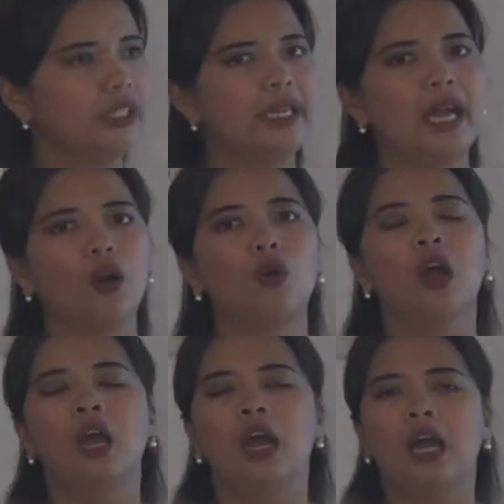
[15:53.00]
Now,
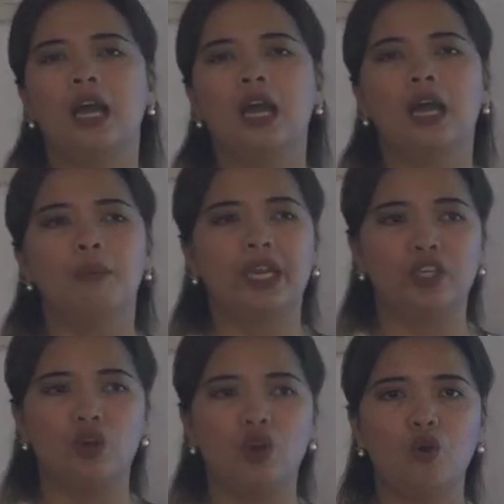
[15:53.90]

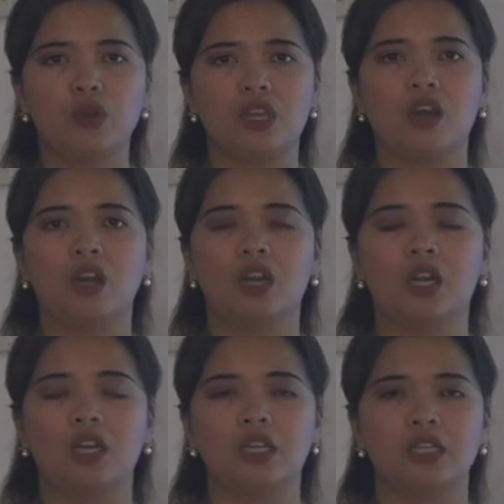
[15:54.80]
I know we
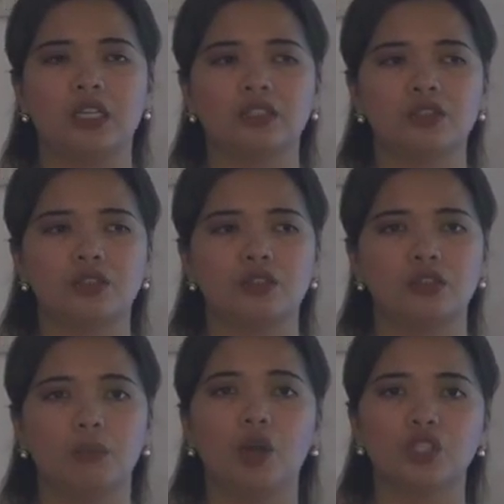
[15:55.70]
are
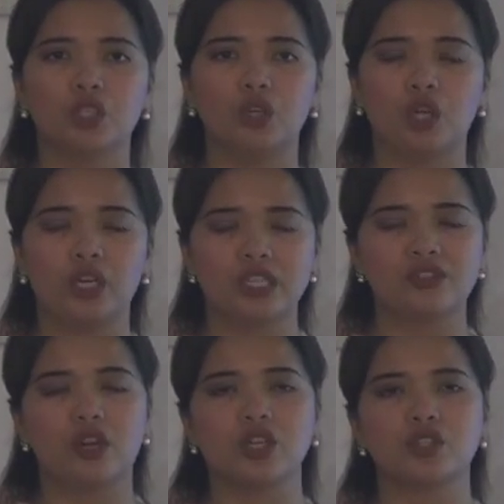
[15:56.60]
into the modular
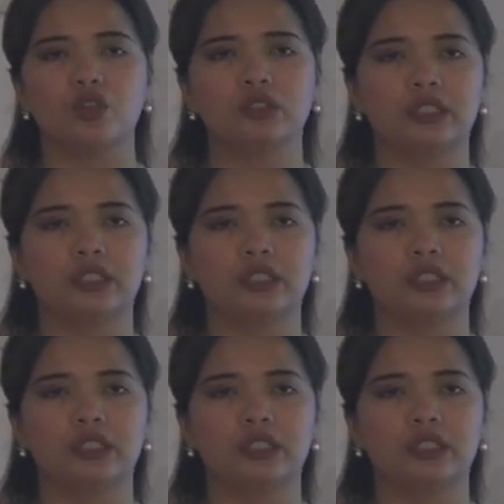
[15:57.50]
instruction,